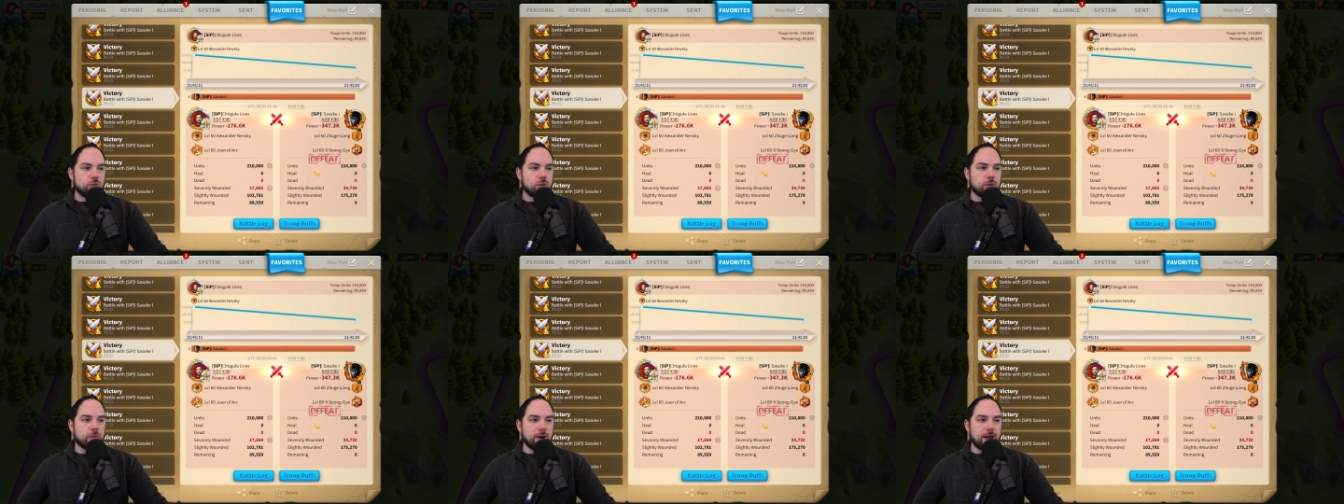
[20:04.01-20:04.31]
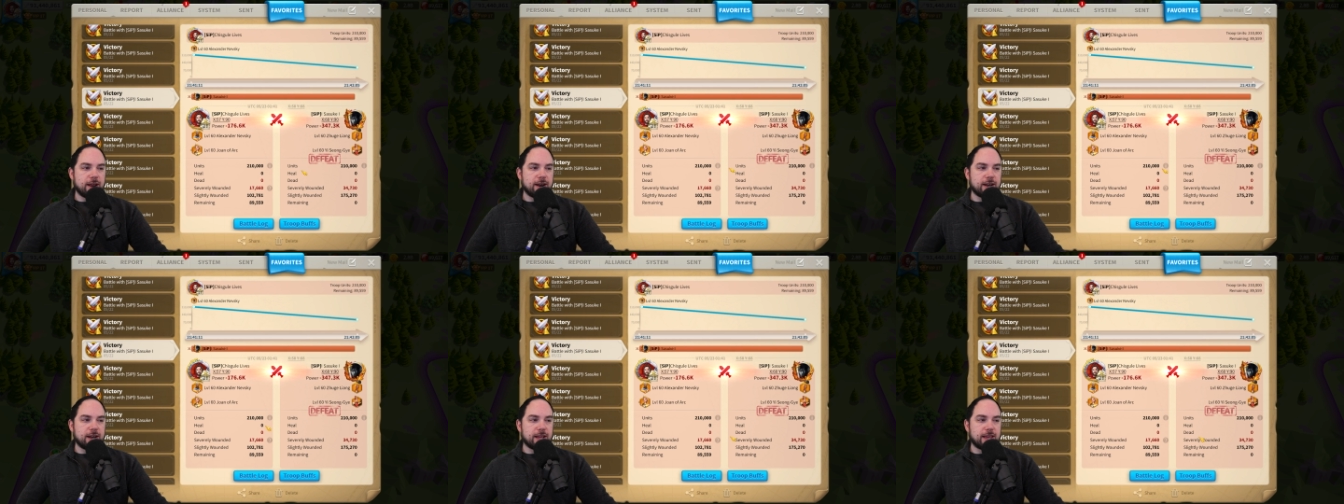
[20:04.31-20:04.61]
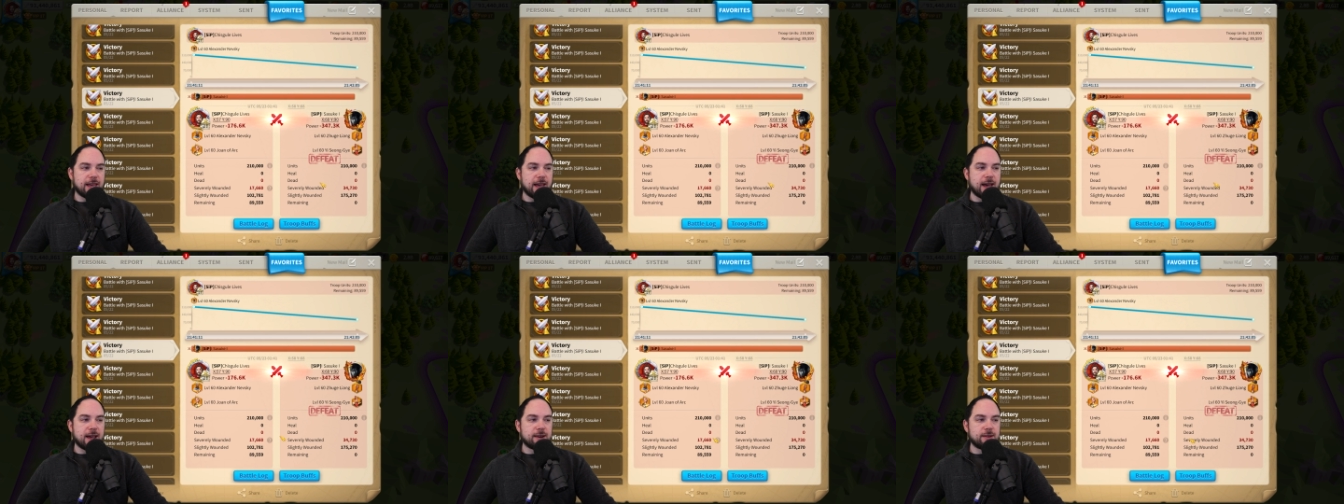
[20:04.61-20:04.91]
We ran it
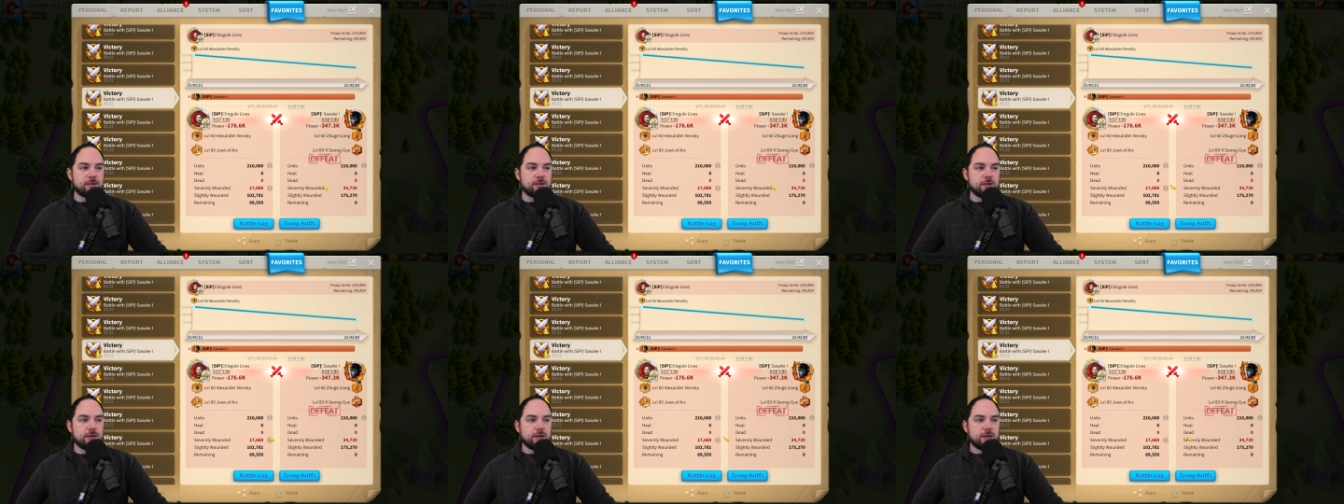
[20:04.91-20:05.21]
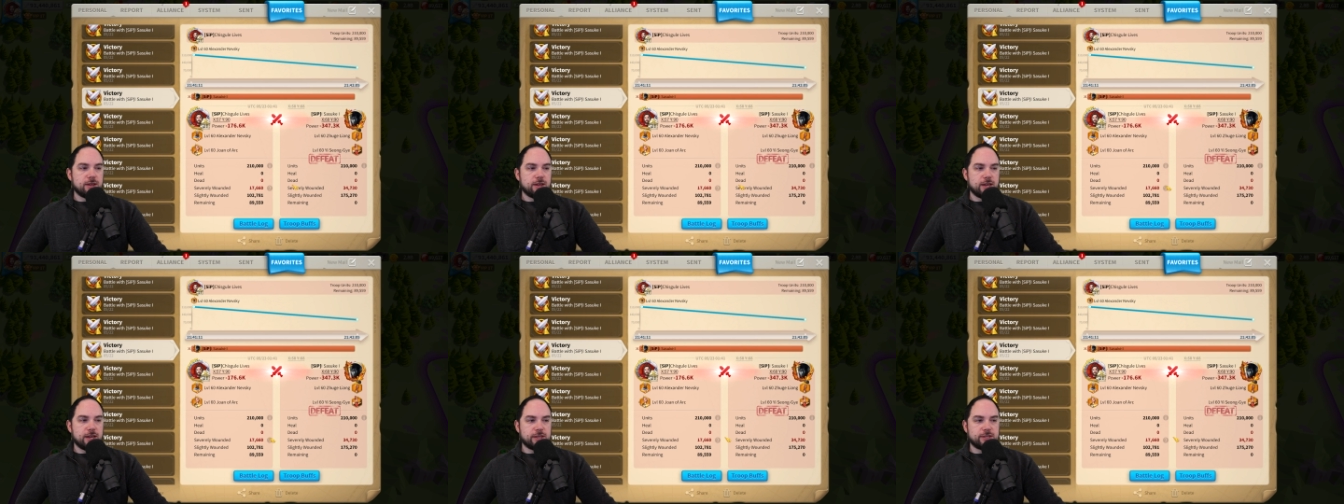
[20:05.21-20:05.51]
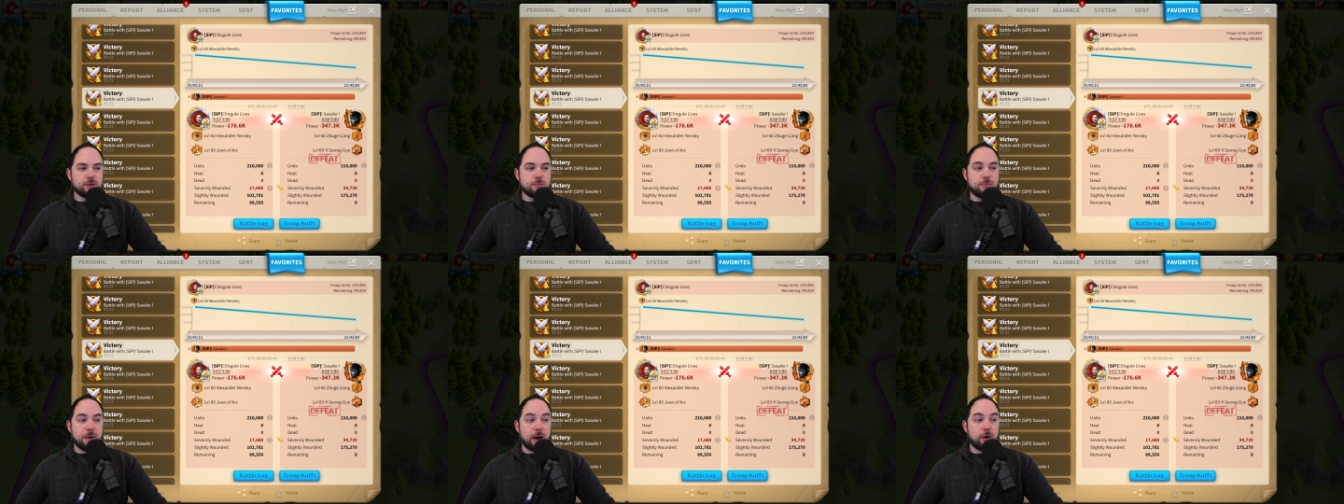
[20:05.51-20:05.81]
again.
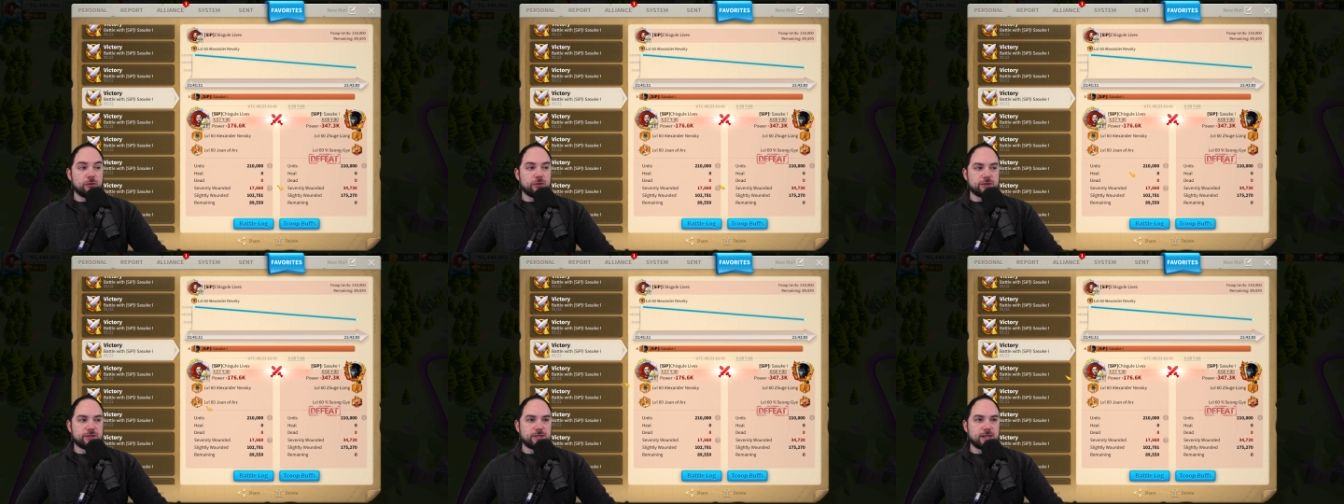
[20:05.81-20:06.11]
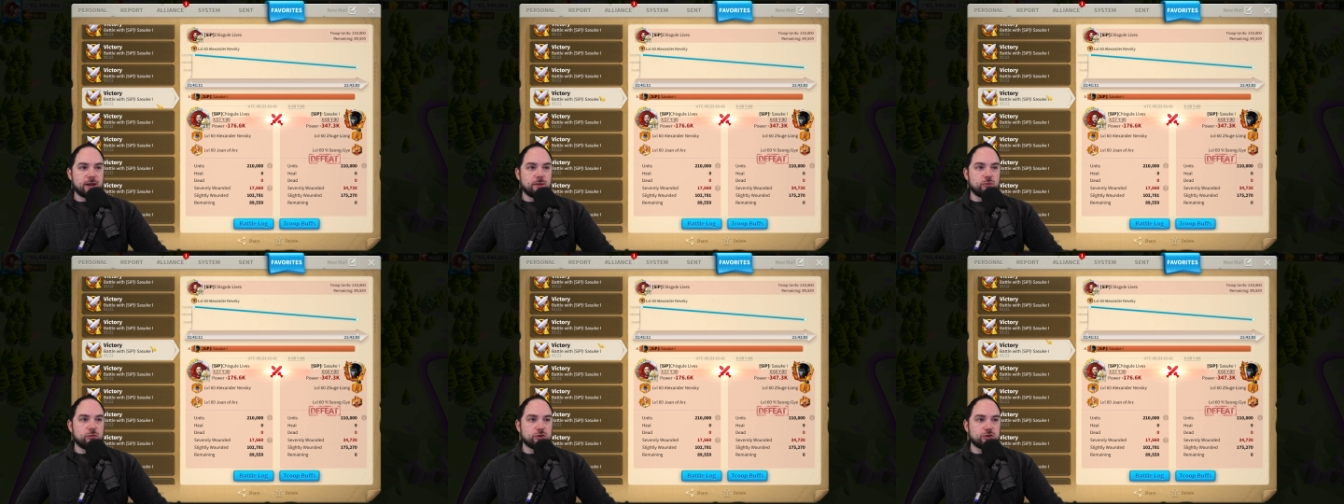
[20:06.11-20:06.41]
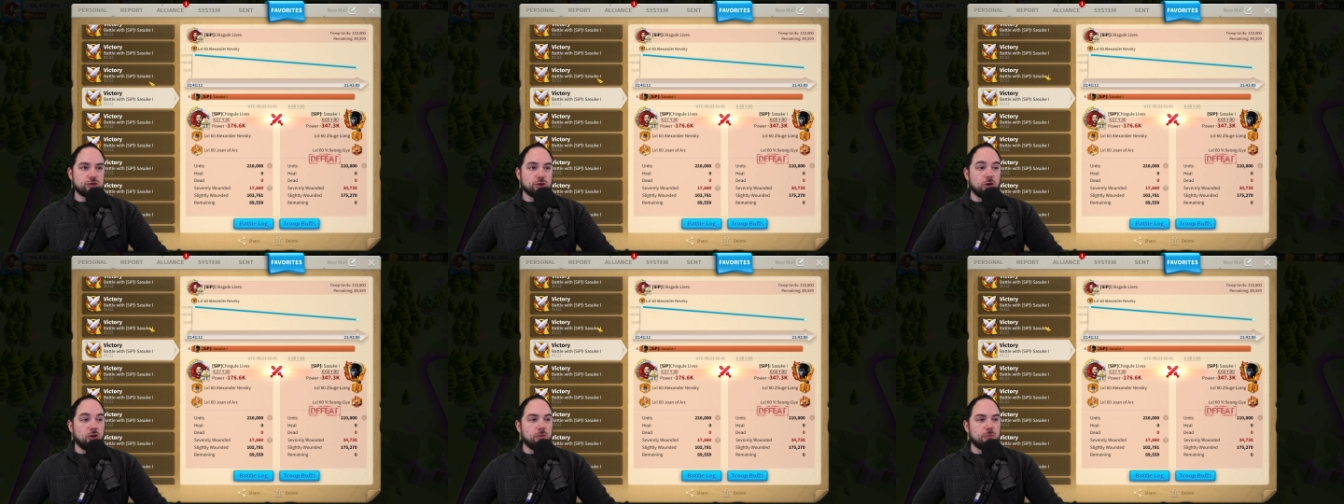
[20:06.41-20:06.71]
It's about the same
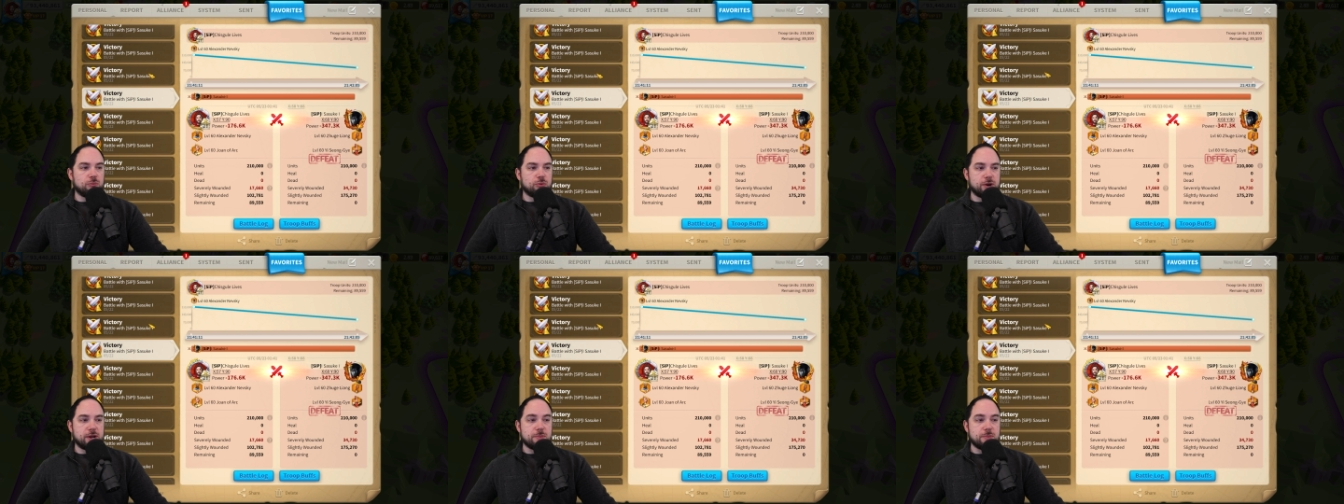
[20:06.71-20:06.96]
result.